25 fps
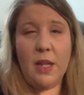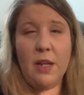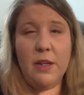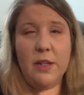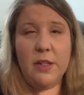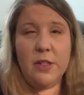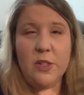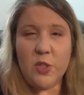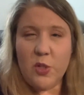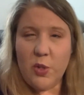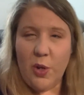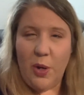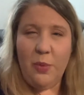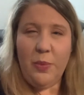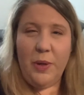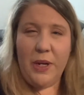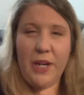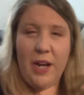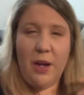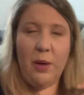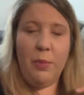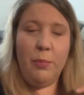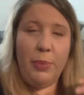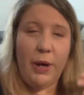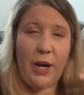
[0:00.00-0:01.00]
So I went
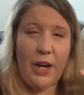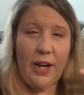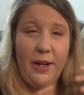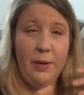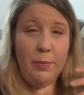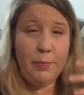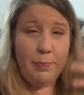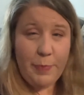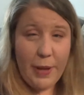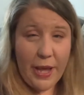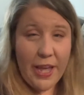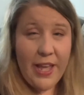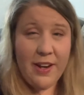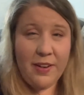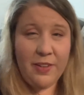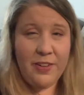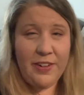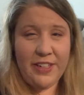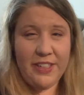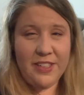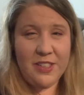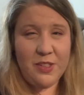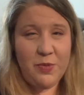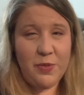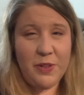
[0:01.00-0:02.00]
out and bought
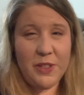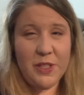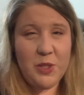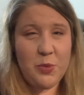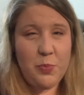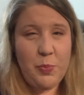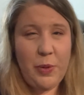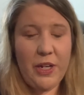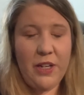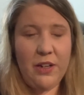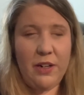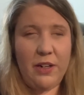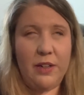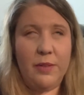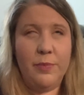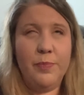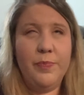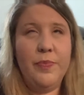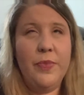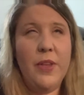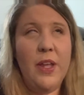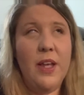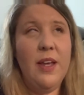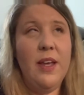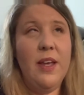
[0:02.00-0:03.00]
batteries for the speaker.
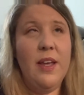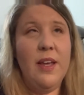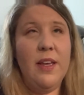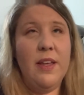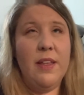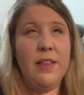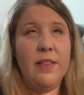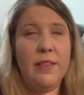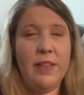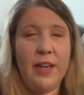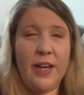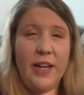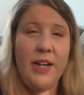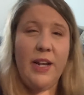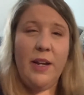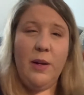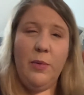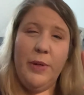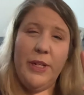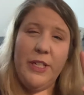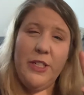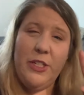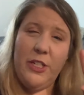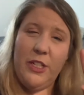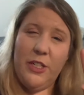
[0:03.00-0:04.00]
Then I
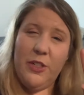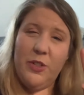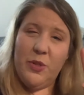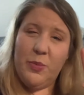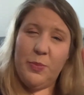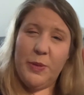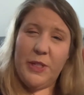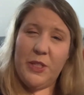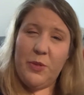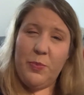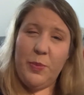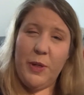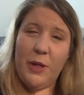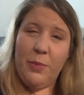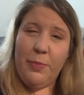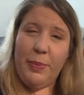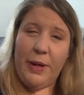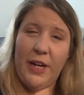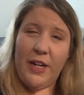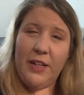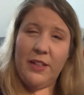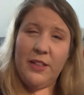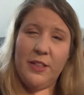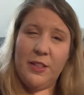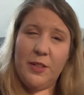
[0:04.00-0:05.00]
went to use my spirit
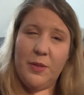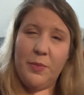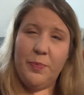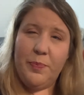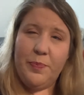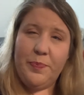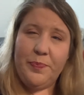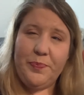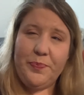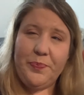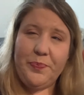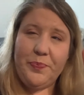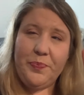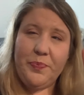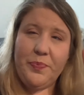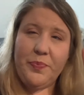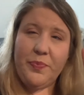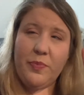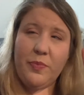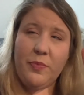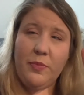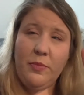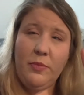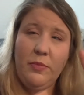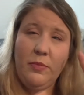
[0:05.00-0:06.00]
box,
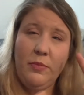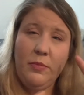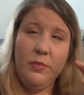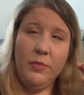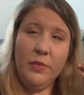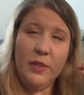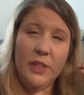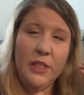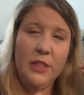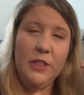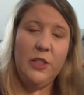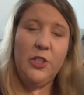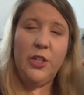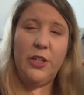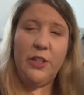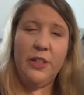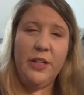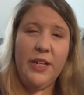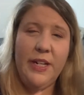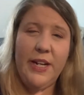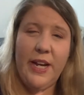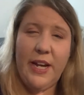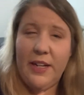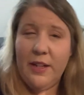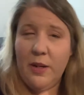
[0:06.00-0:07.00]
turned
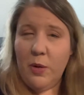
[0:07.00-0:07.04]
it on.